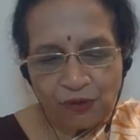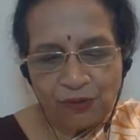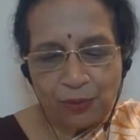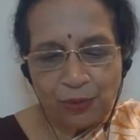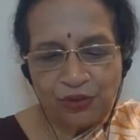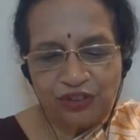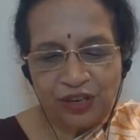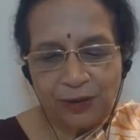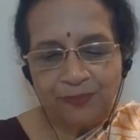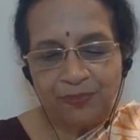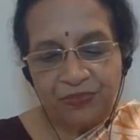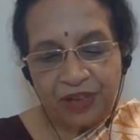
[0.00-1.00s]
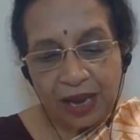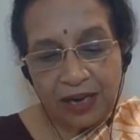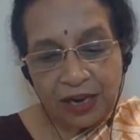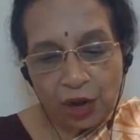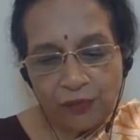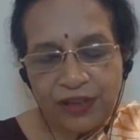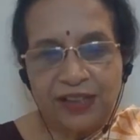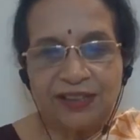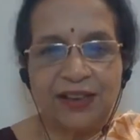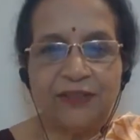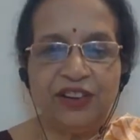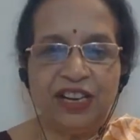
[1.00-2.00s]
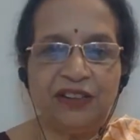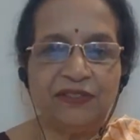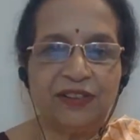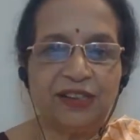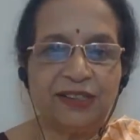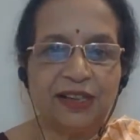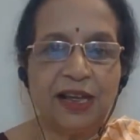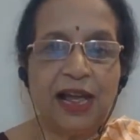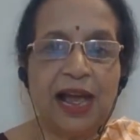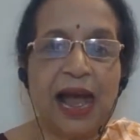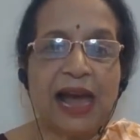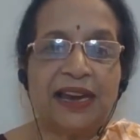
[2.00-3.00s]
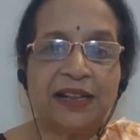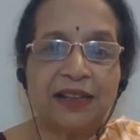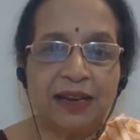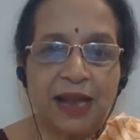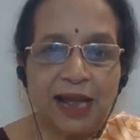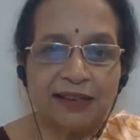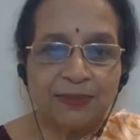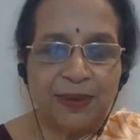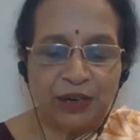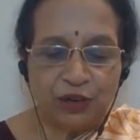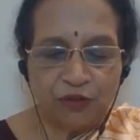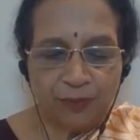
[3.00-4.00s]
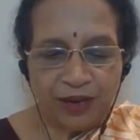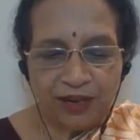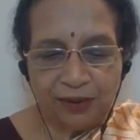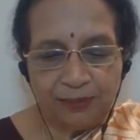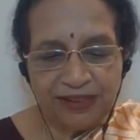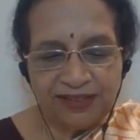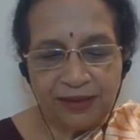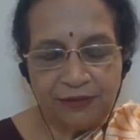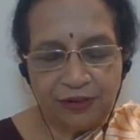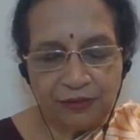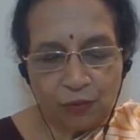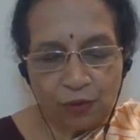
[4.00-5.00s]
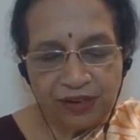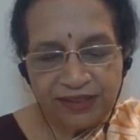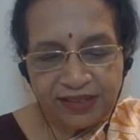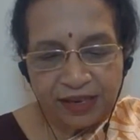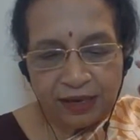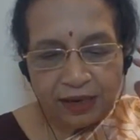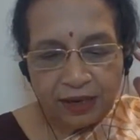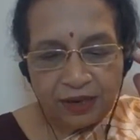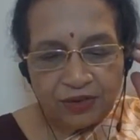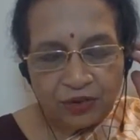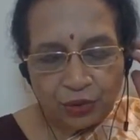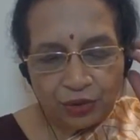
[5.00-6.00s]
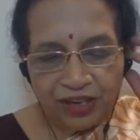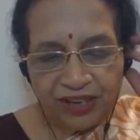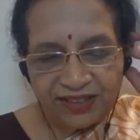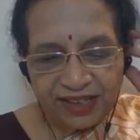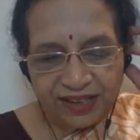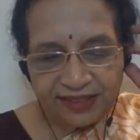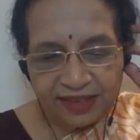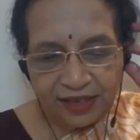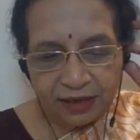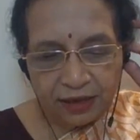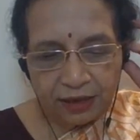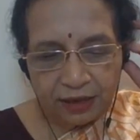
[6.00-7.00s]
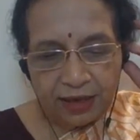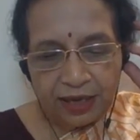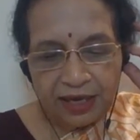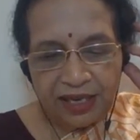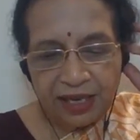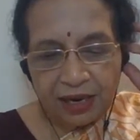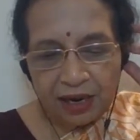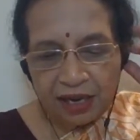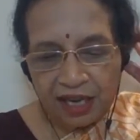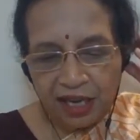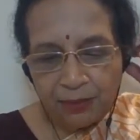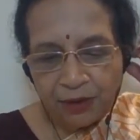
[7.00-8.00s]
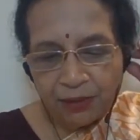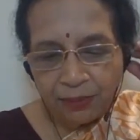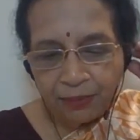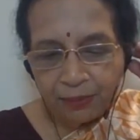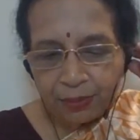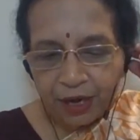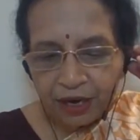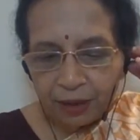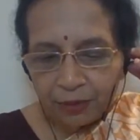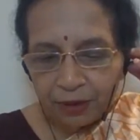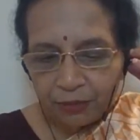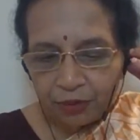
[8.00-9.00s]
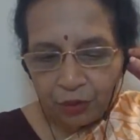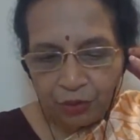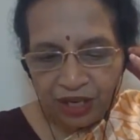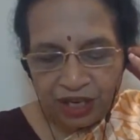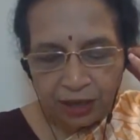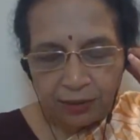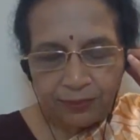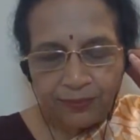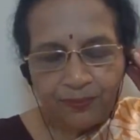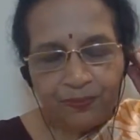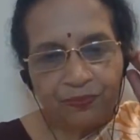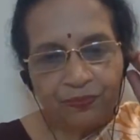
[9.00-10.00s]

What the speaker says: of moksha. And now in the 17th verse, another aspect of phalam is given. What is it? So he says here, Ya imam paramam guhyam.